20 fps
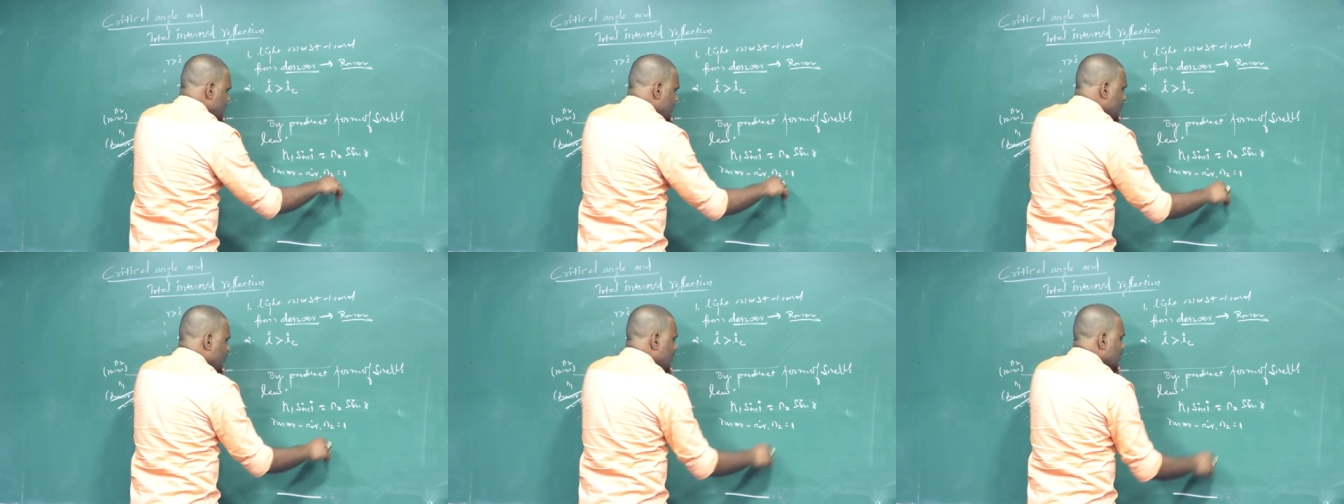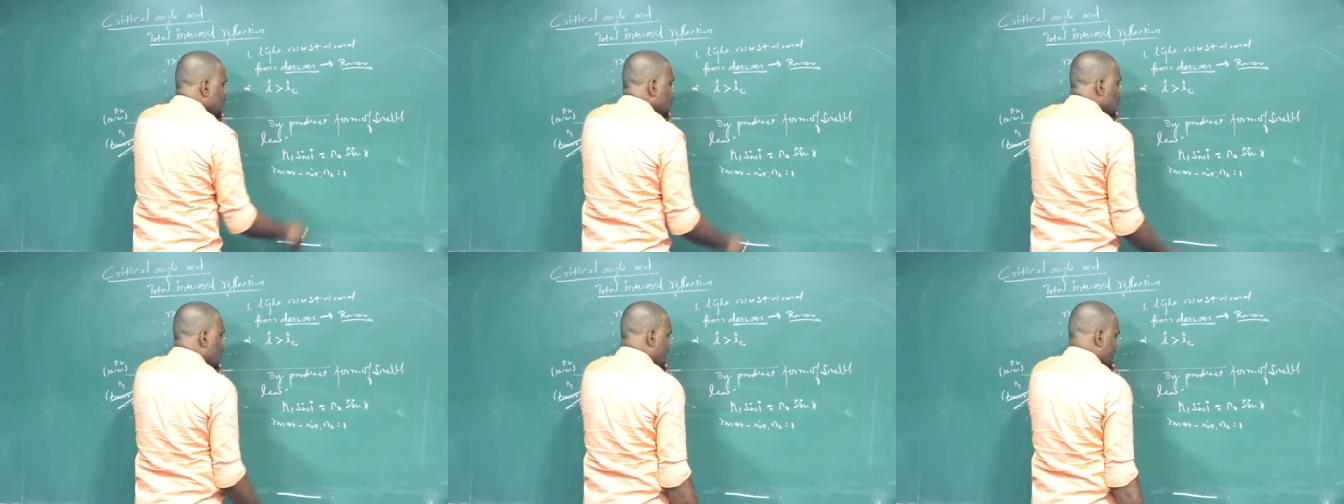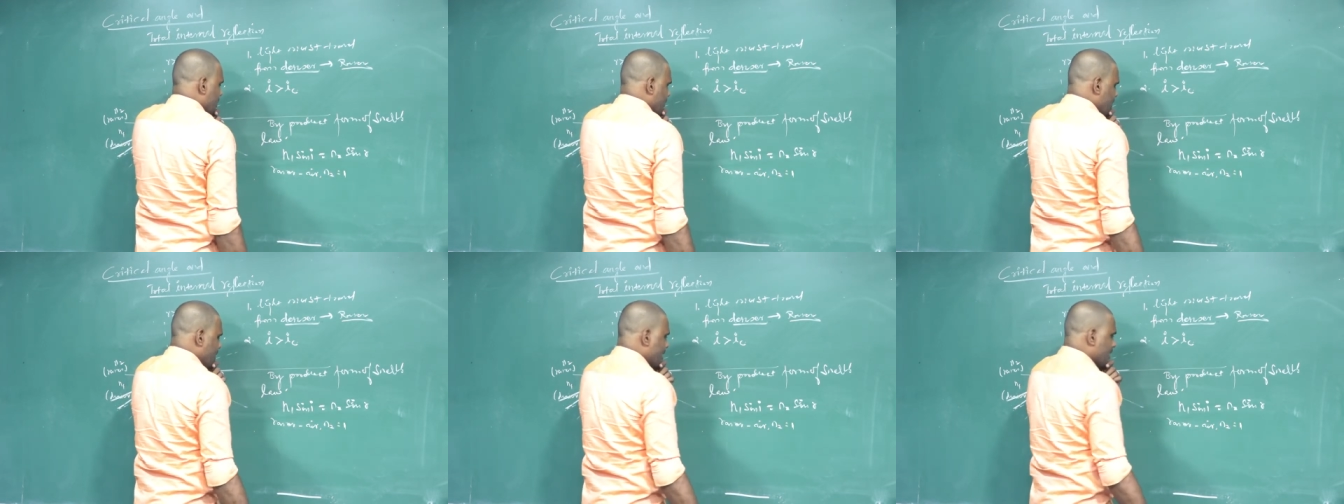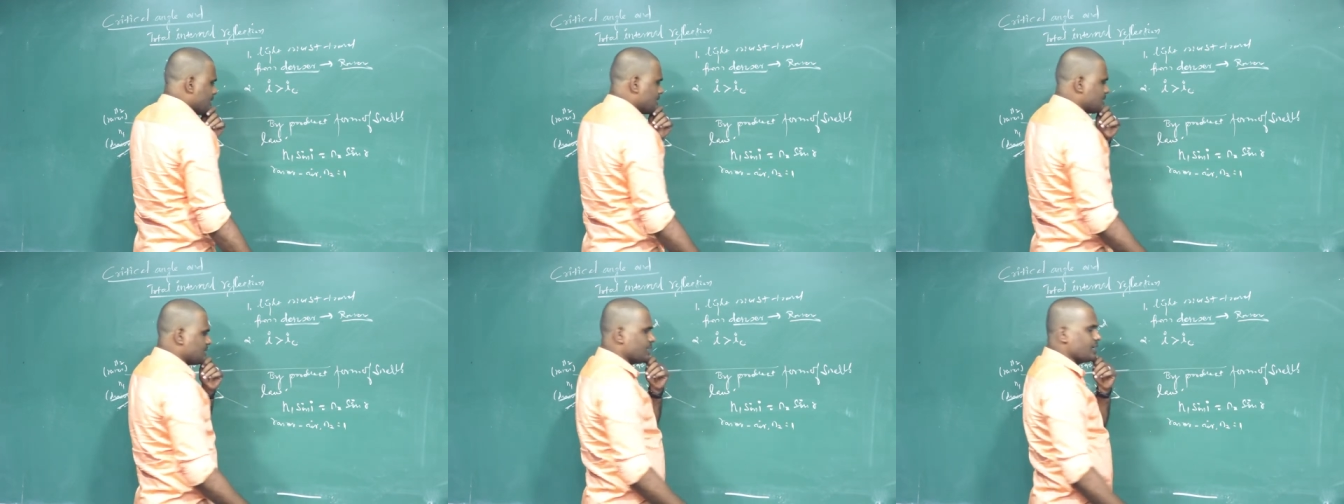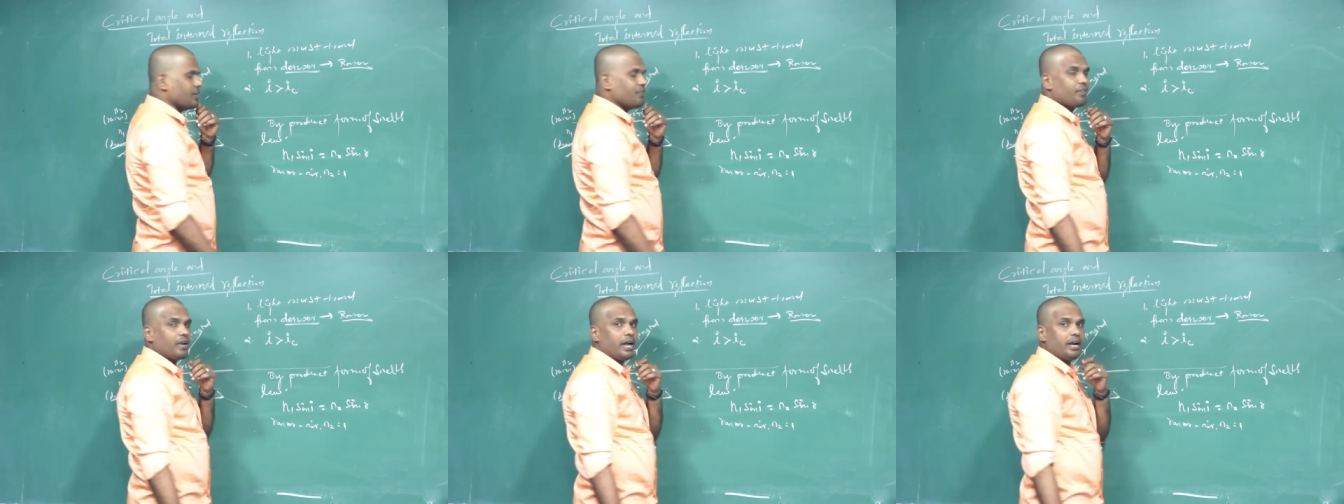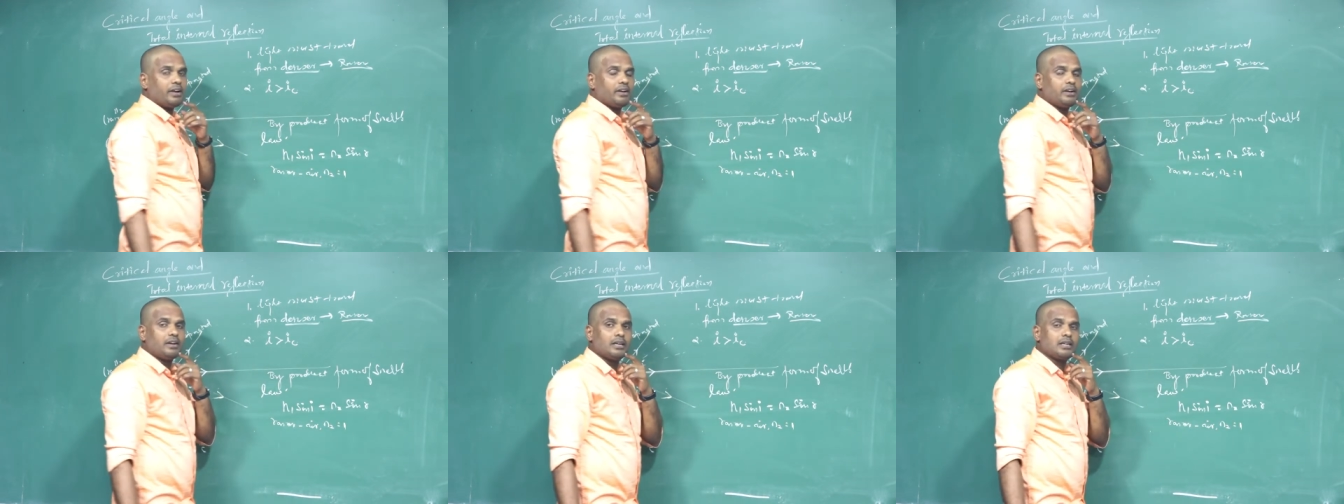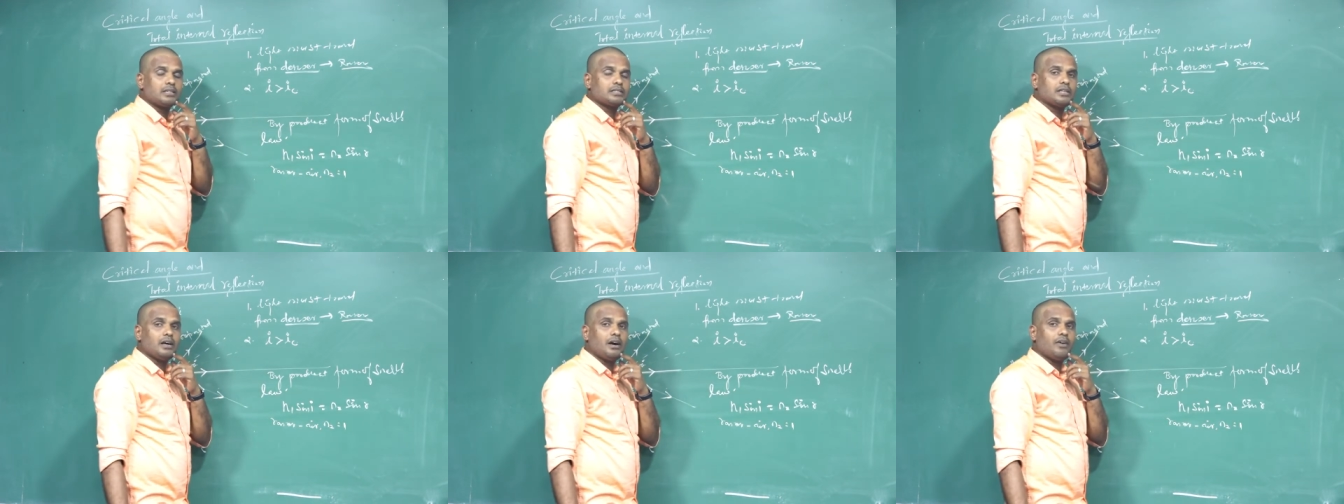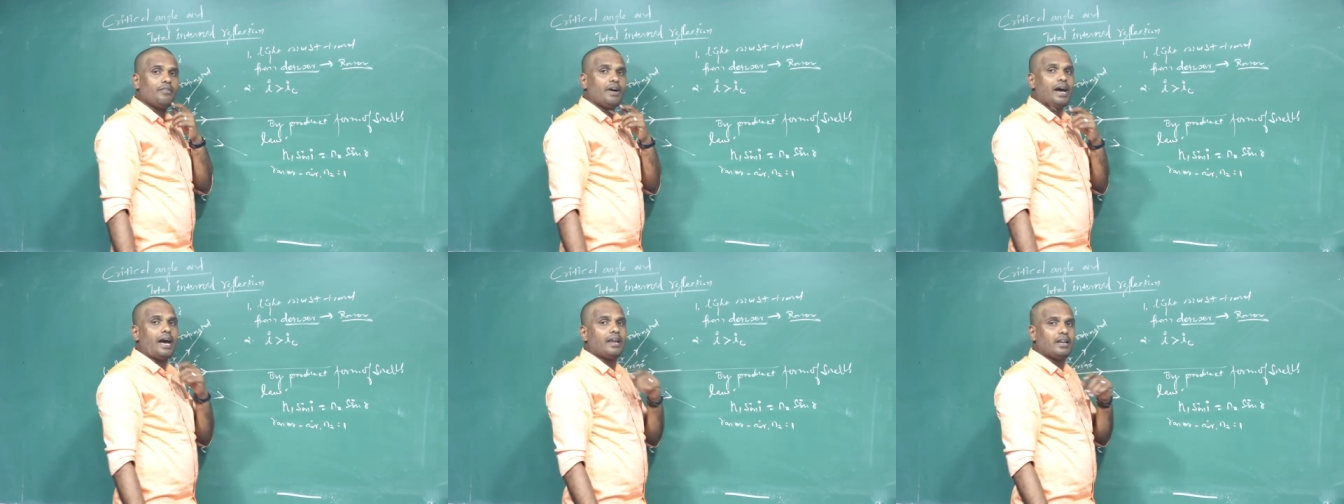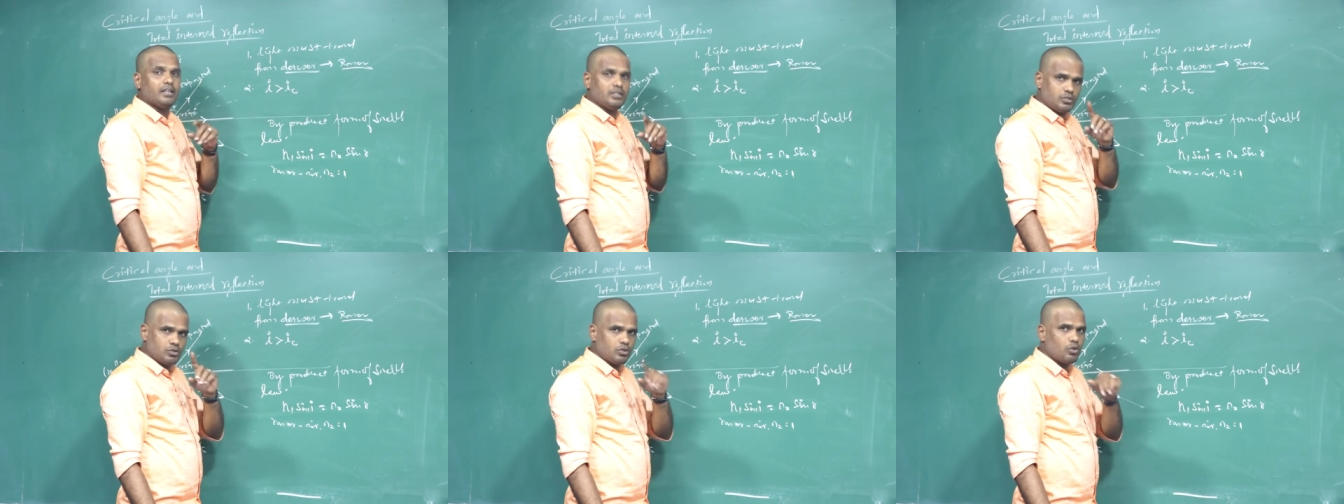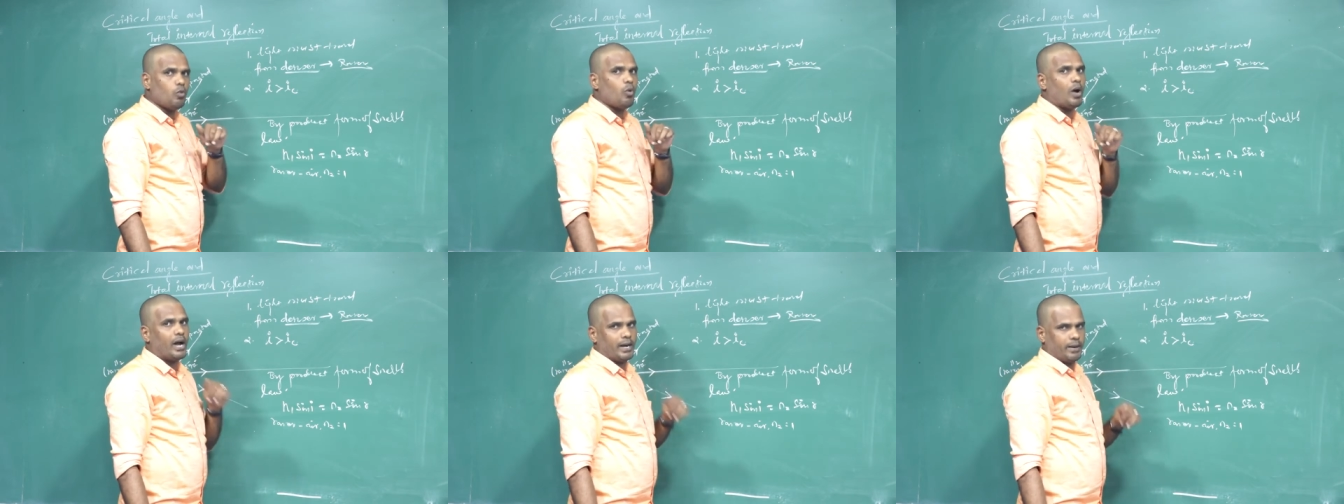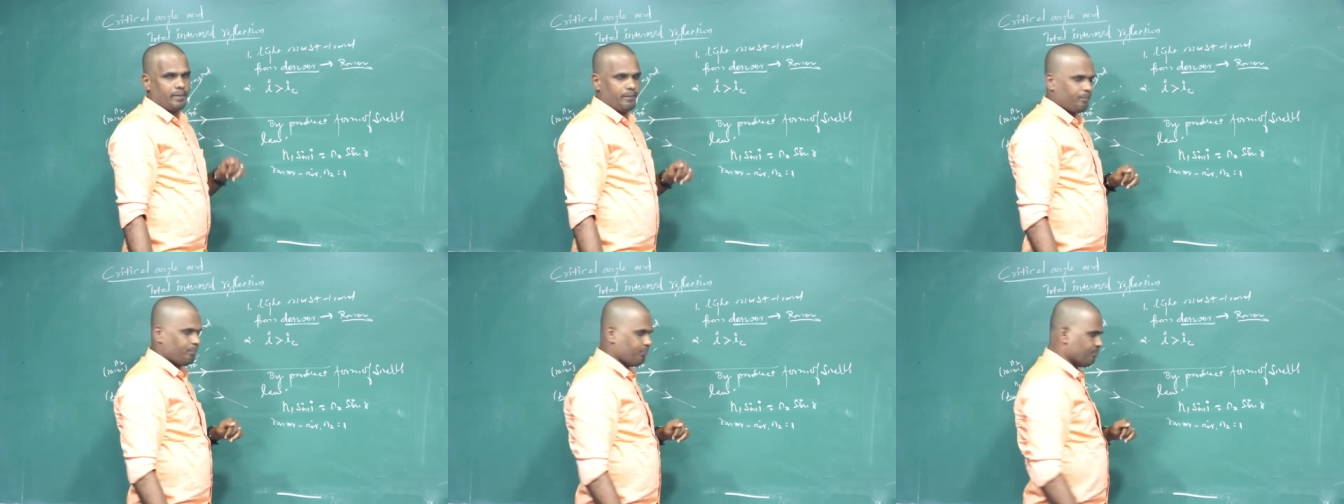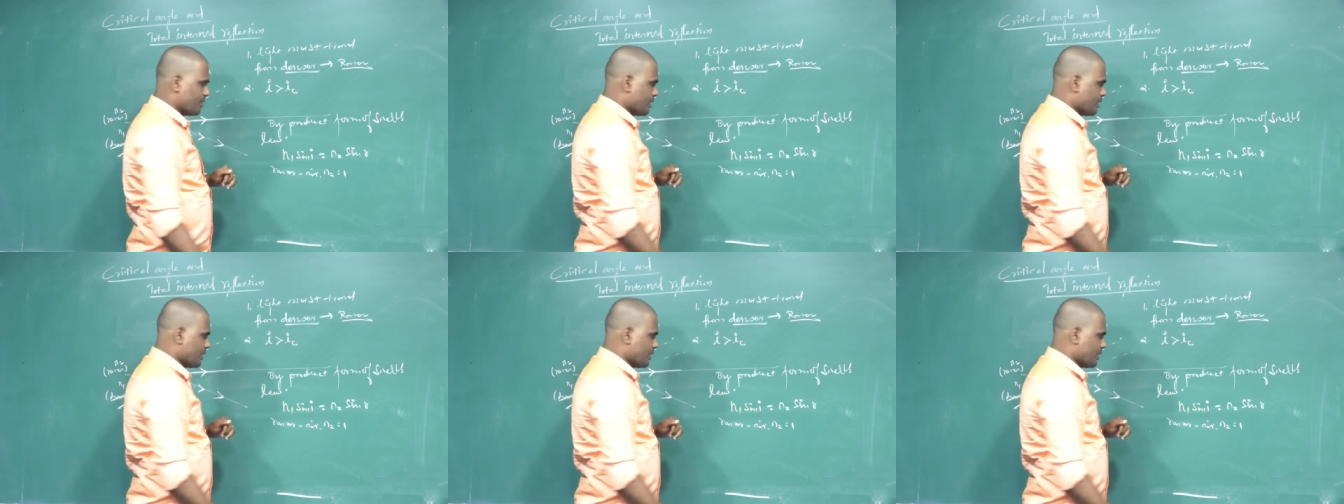equal to 1 because the refractive index of air is 1.